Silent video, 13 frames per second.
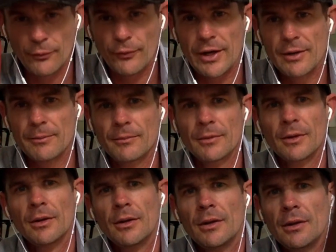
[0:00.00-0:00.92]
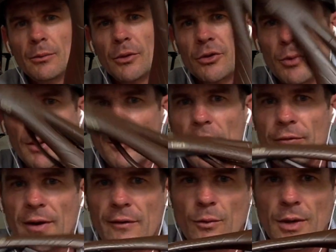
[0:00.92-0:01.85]
Phenom, which is one of my
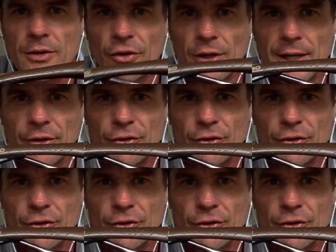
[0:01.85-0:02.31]
favourite ones. I like how